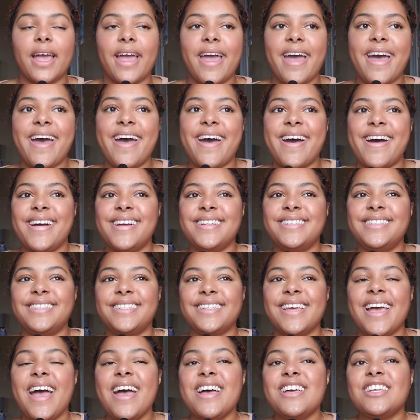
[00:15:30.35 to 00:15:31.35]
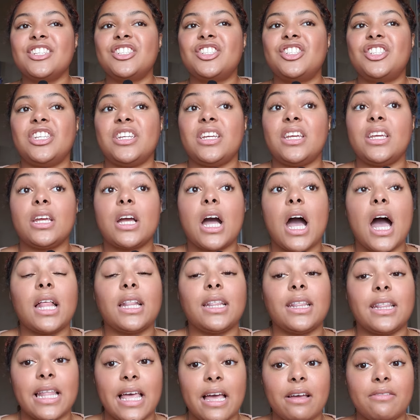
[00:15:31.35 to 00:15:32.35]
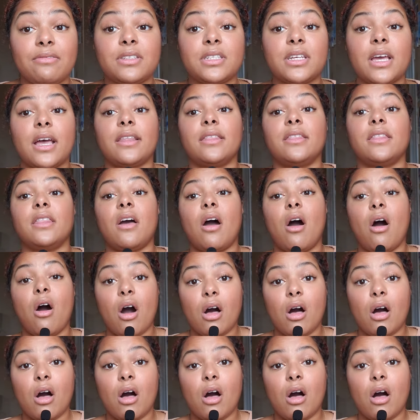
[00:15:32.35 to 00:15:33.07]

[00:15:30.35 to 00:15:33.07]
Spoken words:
and she got left at the